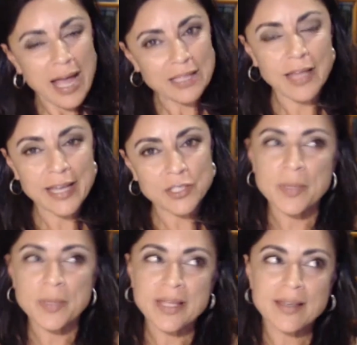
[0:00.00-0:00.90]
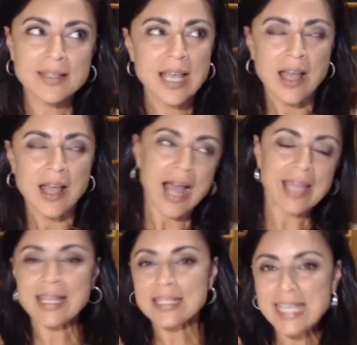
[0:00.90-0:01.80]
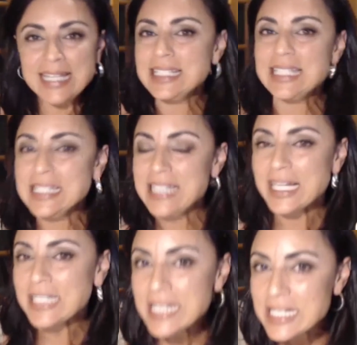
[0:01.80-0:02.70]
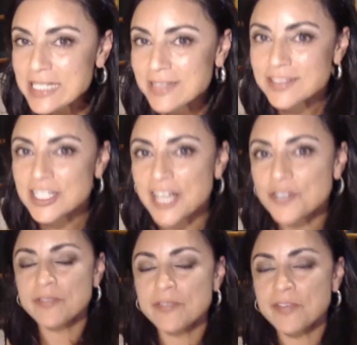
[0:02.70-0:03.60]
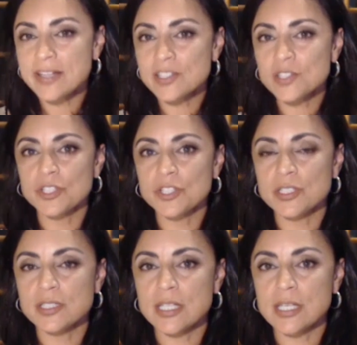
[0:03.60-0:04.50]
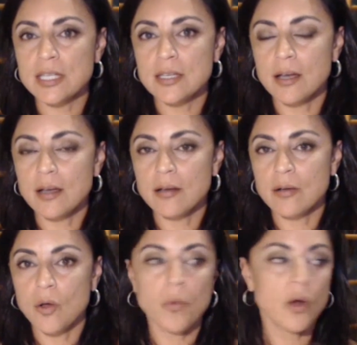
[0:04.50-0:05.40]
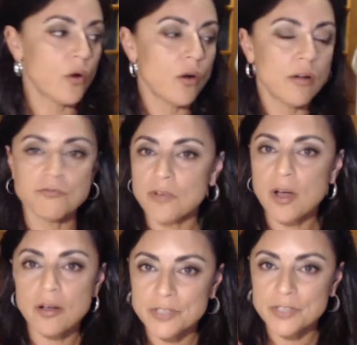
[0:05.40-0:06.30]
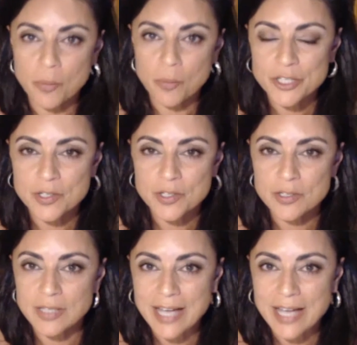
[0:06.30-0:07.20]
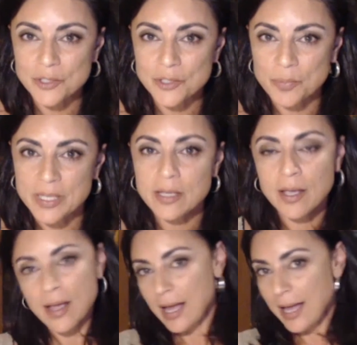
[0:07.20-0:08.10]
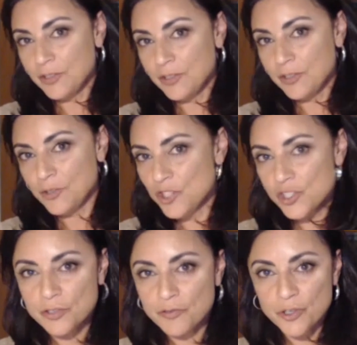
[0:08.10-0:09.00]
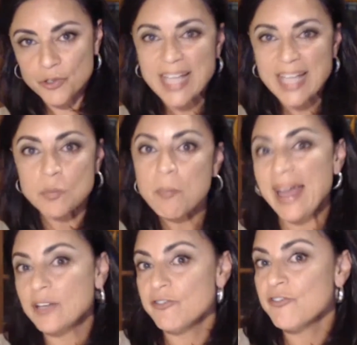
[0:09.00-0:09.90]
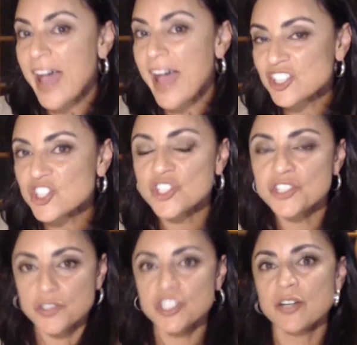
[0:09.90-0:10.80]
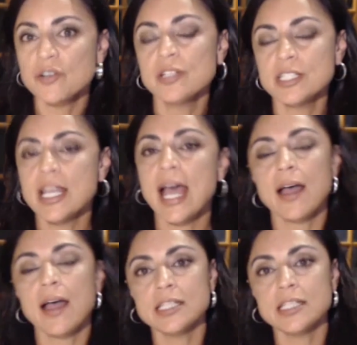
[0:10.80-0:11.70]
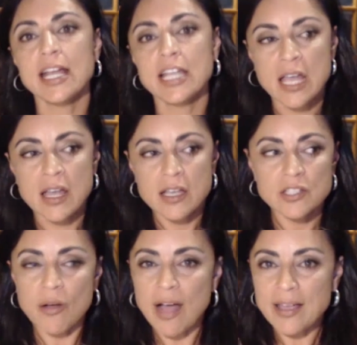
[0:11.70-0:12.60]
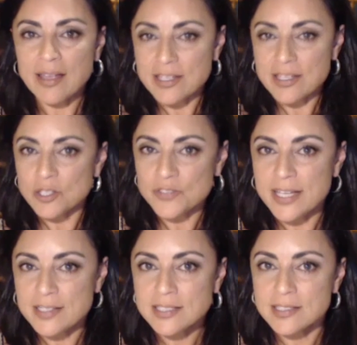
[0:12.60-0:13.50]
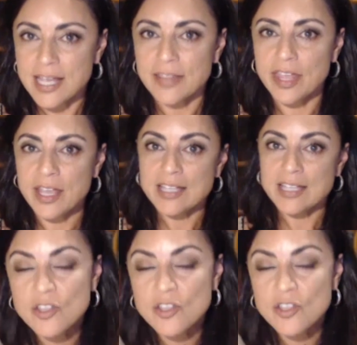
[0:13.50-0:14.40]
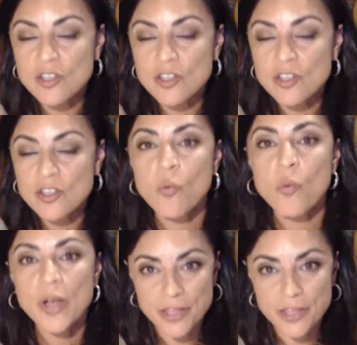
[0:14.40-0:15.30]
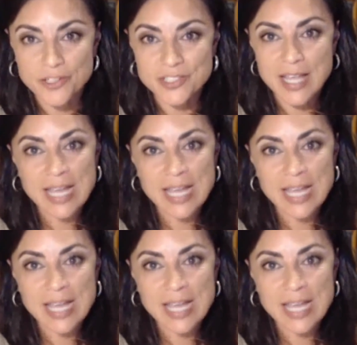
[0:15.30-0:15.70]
I like to, because I can say synthetic terror events, which is the hallmark of the Operation Gladio B, and you just refer to it as manufactured terror attack. So instead of saying synthetic, I say based on what they are